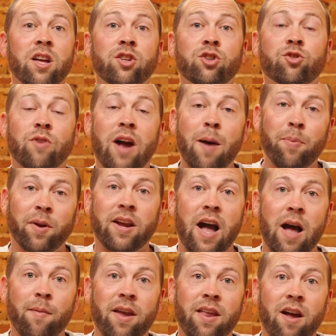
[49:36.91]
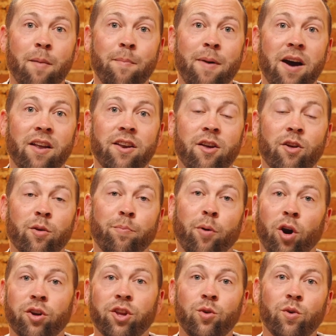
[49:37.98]
Drop a comment about another
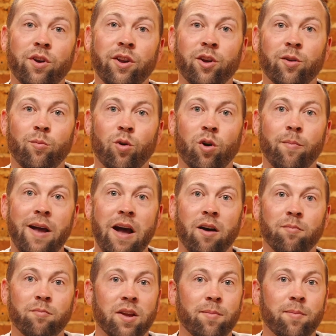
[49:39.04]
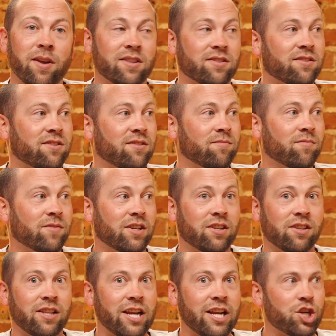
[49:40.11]
park you want to hear more about. Maybe it's
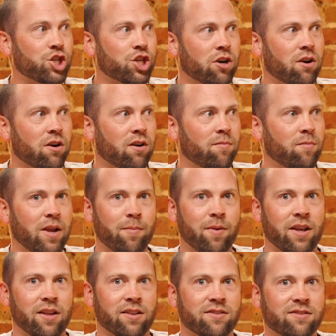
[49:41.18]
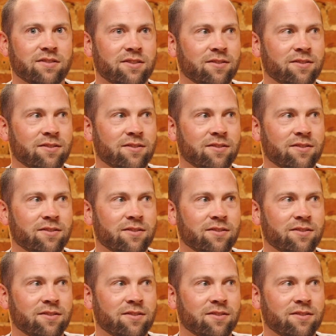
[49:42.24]
Glacier, maybe it's